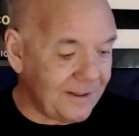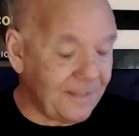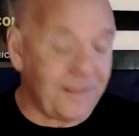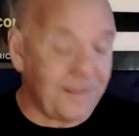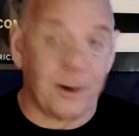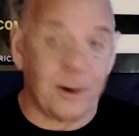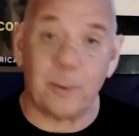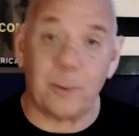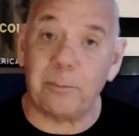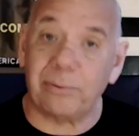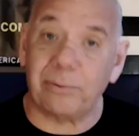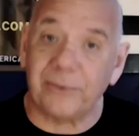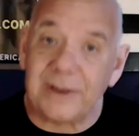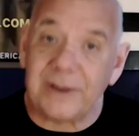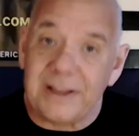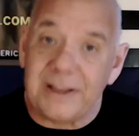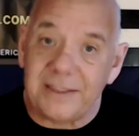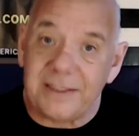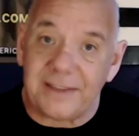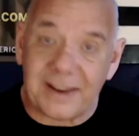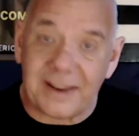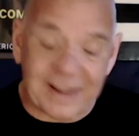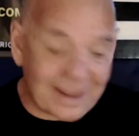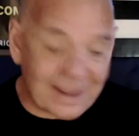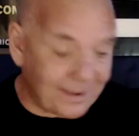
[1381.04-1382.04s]
their
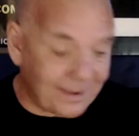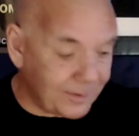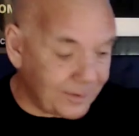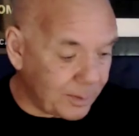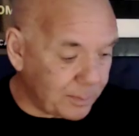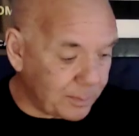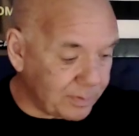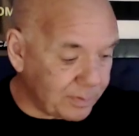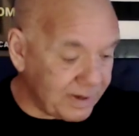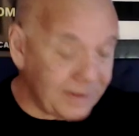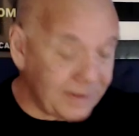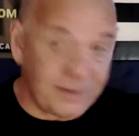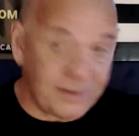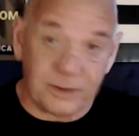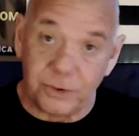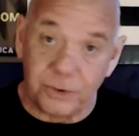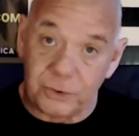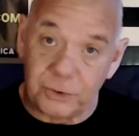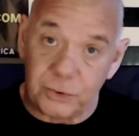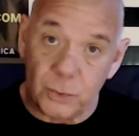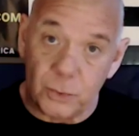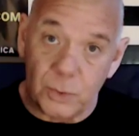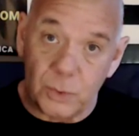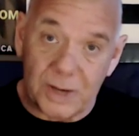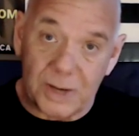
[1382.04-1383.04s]
breathing, how they're breathing, the
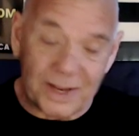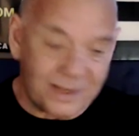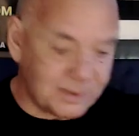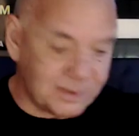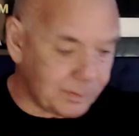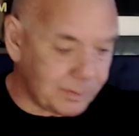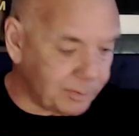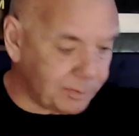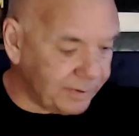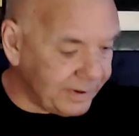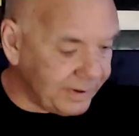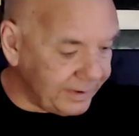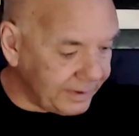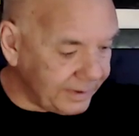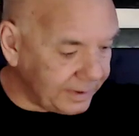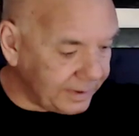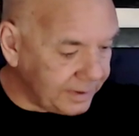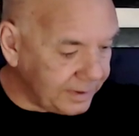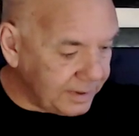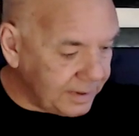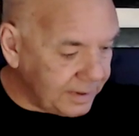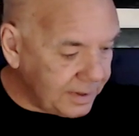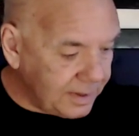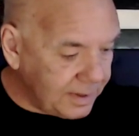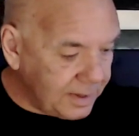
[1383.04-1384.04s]
two kinds of breathing,
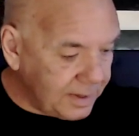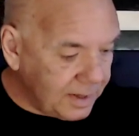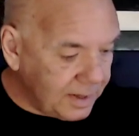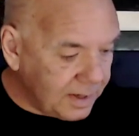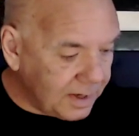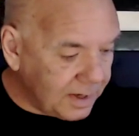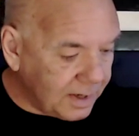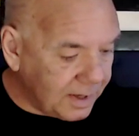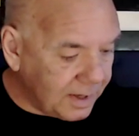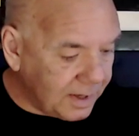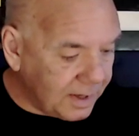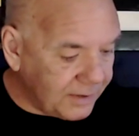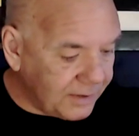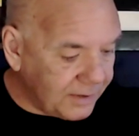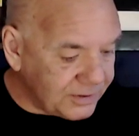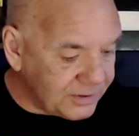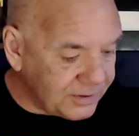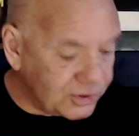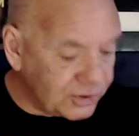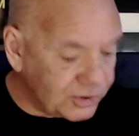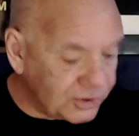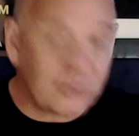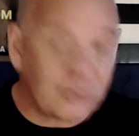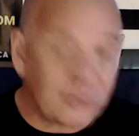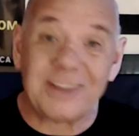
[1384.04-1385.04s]
the
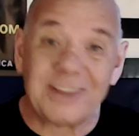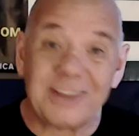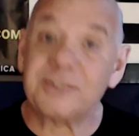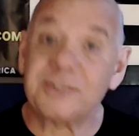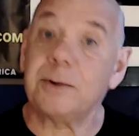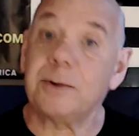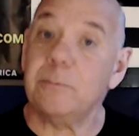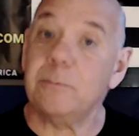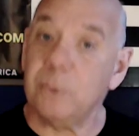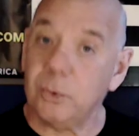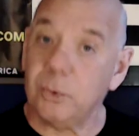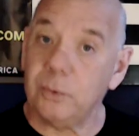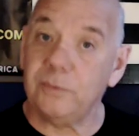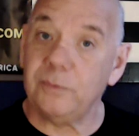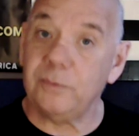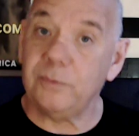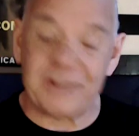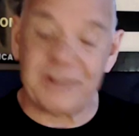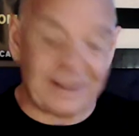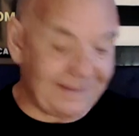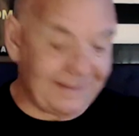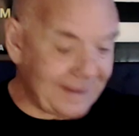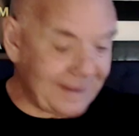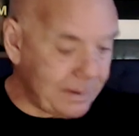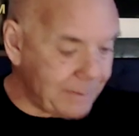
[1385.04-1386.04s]
stress moves
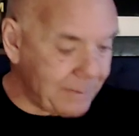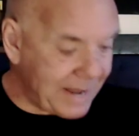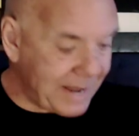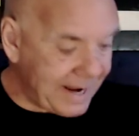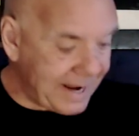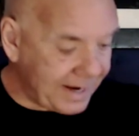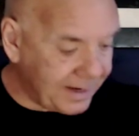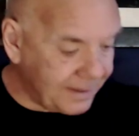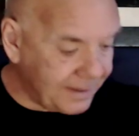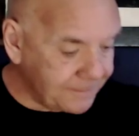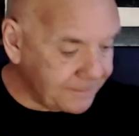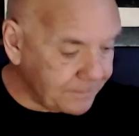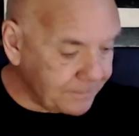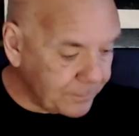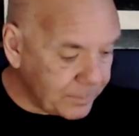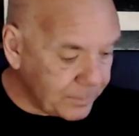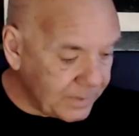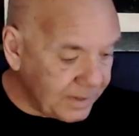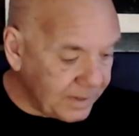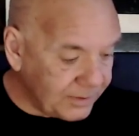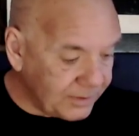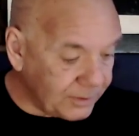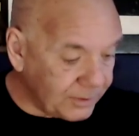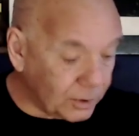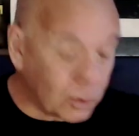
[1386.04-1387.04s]
that they make,
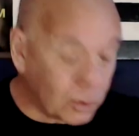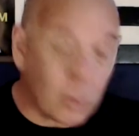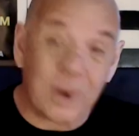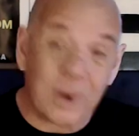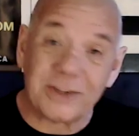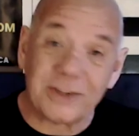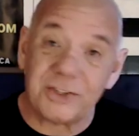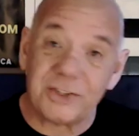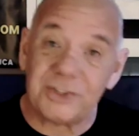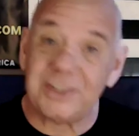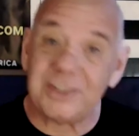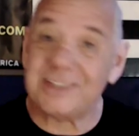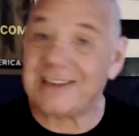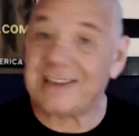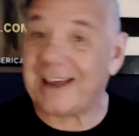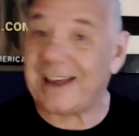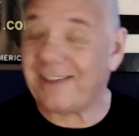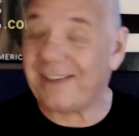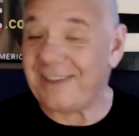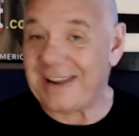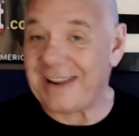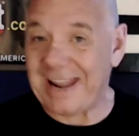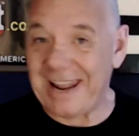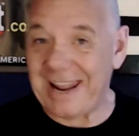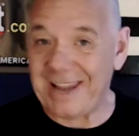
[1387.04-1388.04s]
the questions,
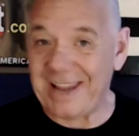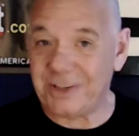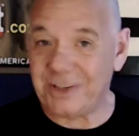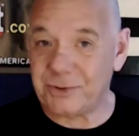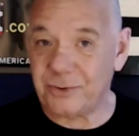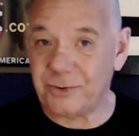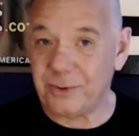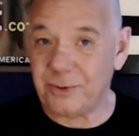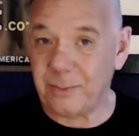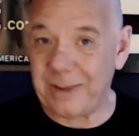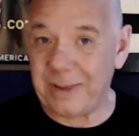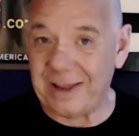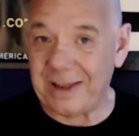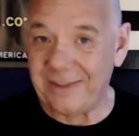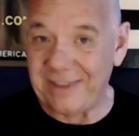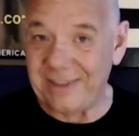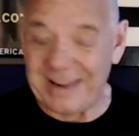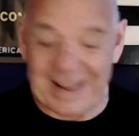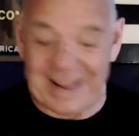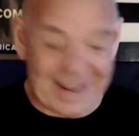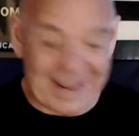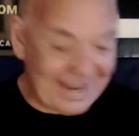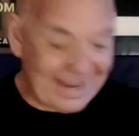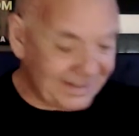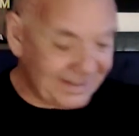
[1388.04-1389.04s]
how they answer them, how
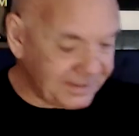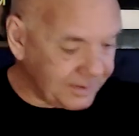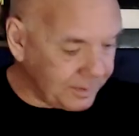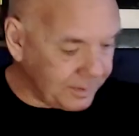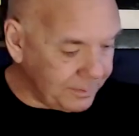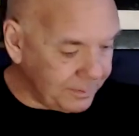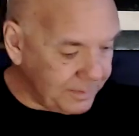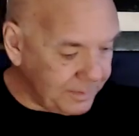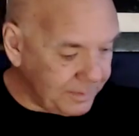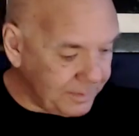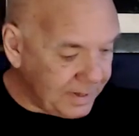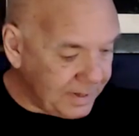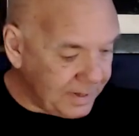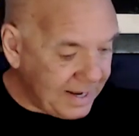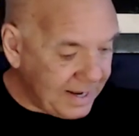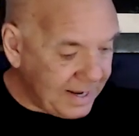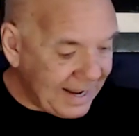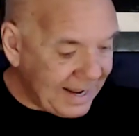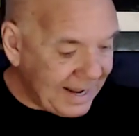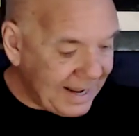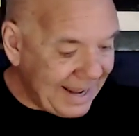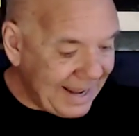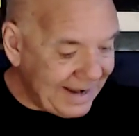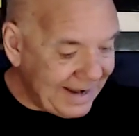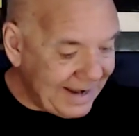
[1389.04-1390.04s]
they ask them,
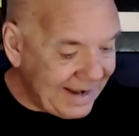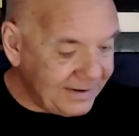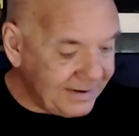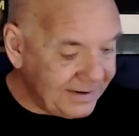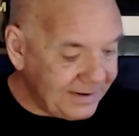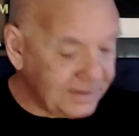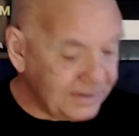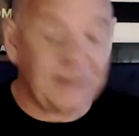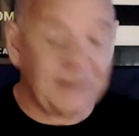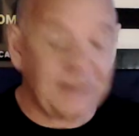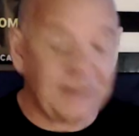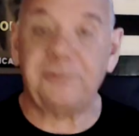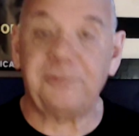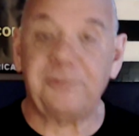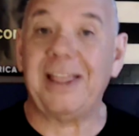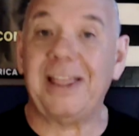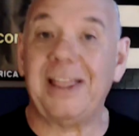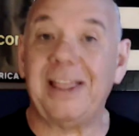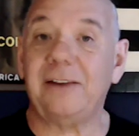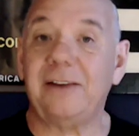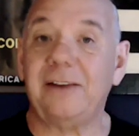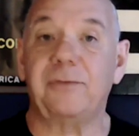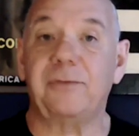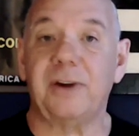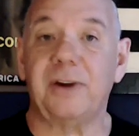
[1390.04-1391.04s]
and
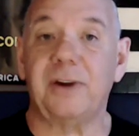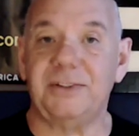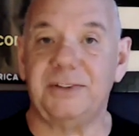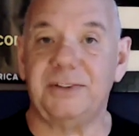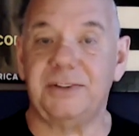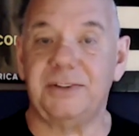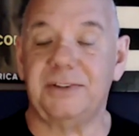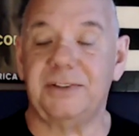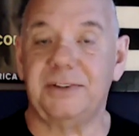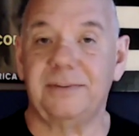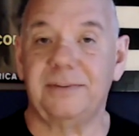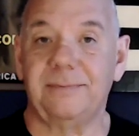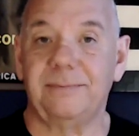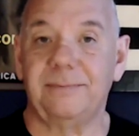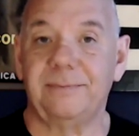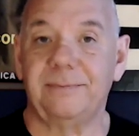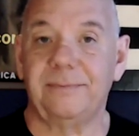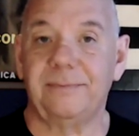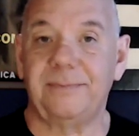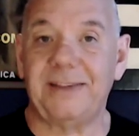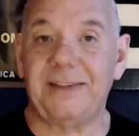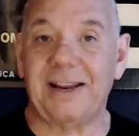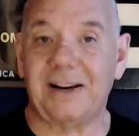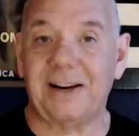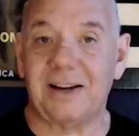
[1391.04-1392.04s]
flag phrases,
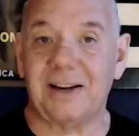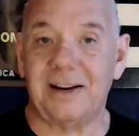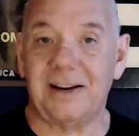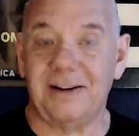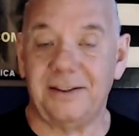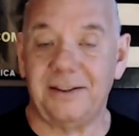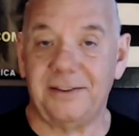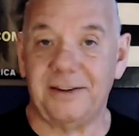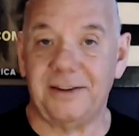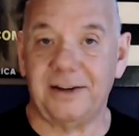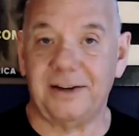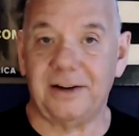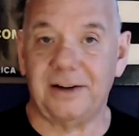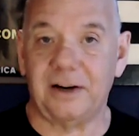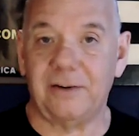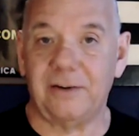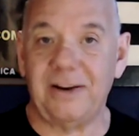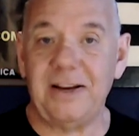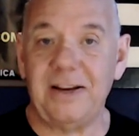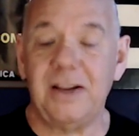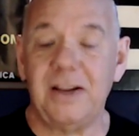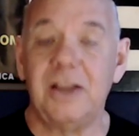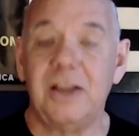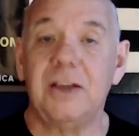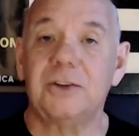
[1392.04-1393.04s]
that kind of thing, all
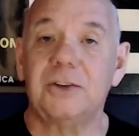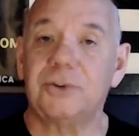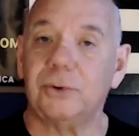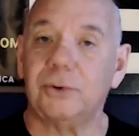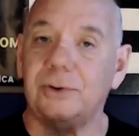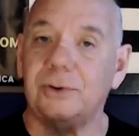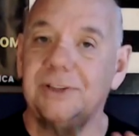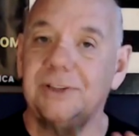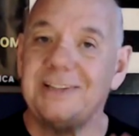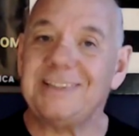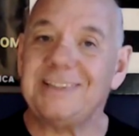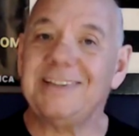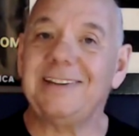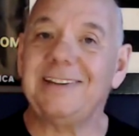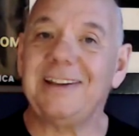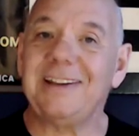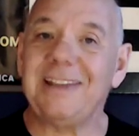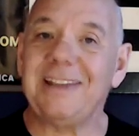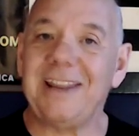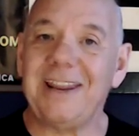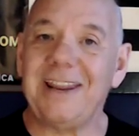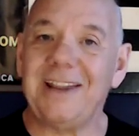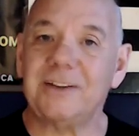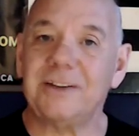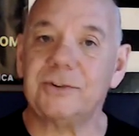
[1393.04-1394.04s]
right? So listen to
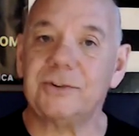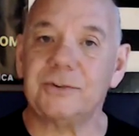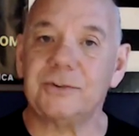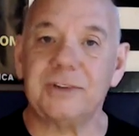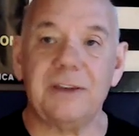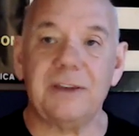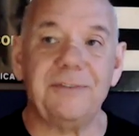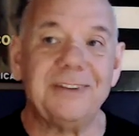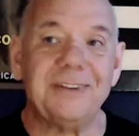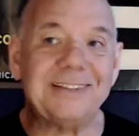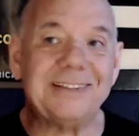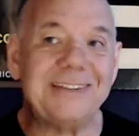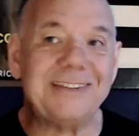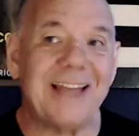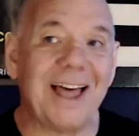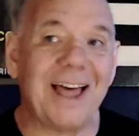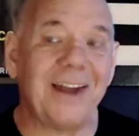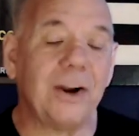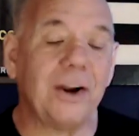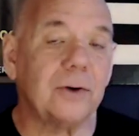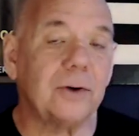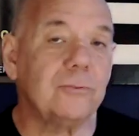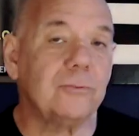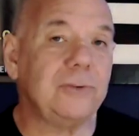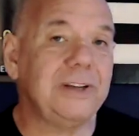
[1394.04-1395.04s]
the answers. If it's
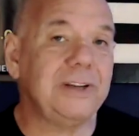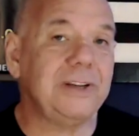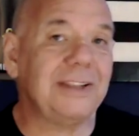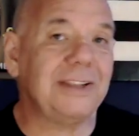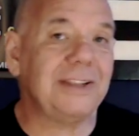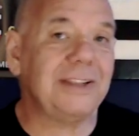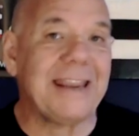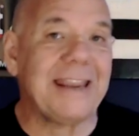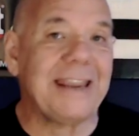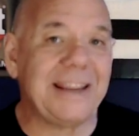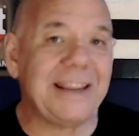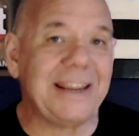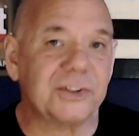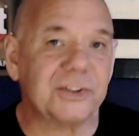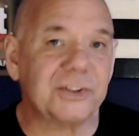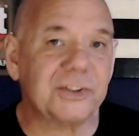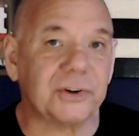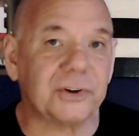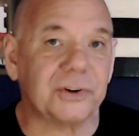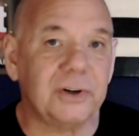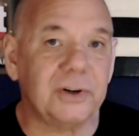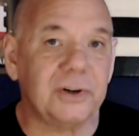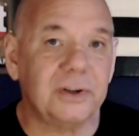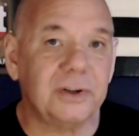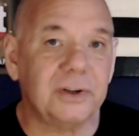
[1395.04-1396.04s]
not a real
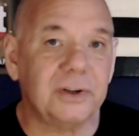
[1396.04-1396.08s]
answer,